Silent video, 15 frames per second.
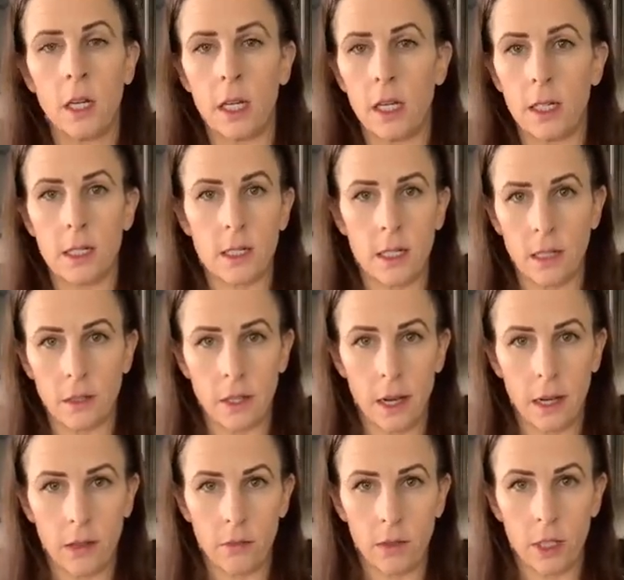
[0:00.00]
it is not
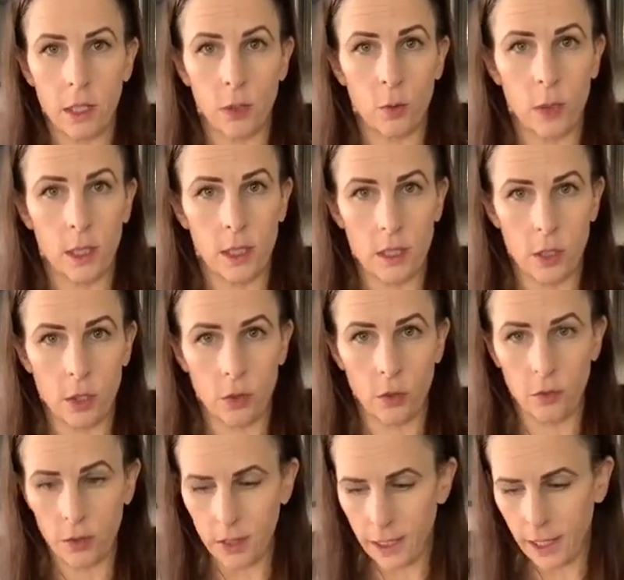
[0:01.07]
alive and you wanna start
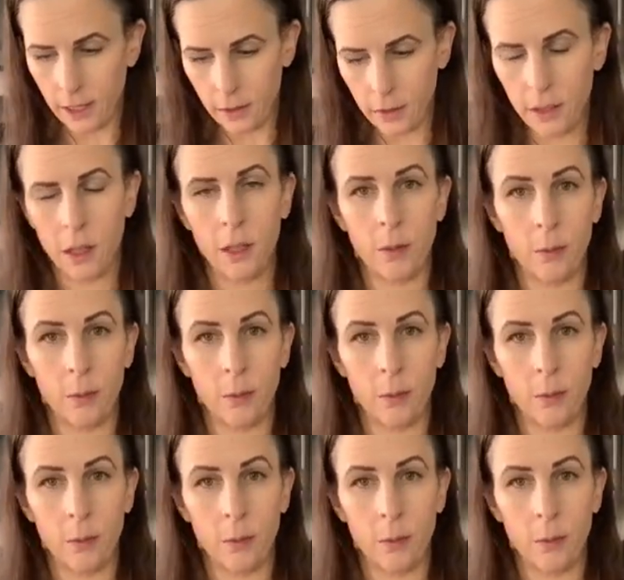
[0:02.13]
over again.